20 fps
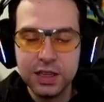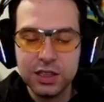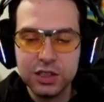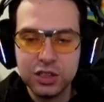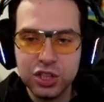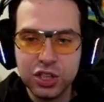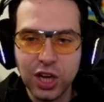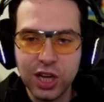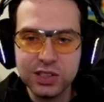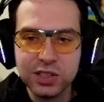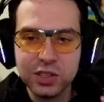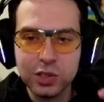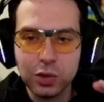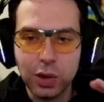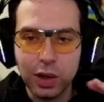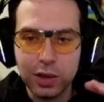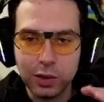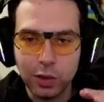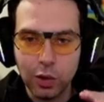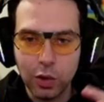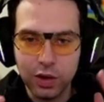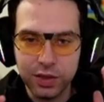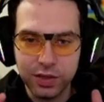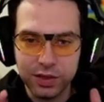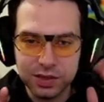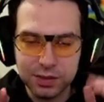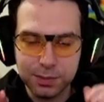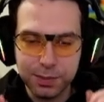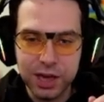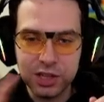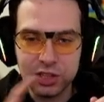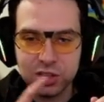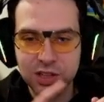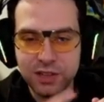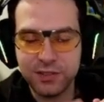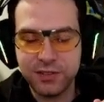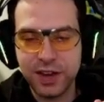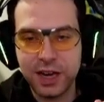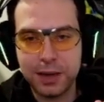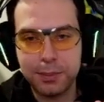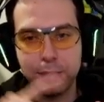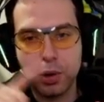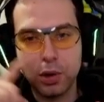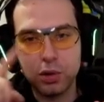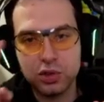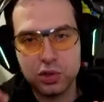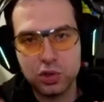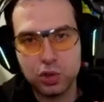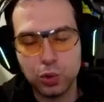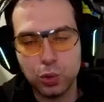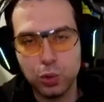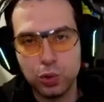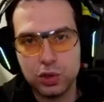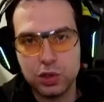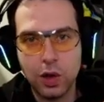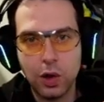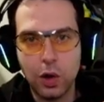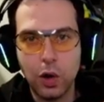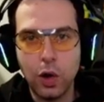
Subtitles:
just to unlock the special effect pursuit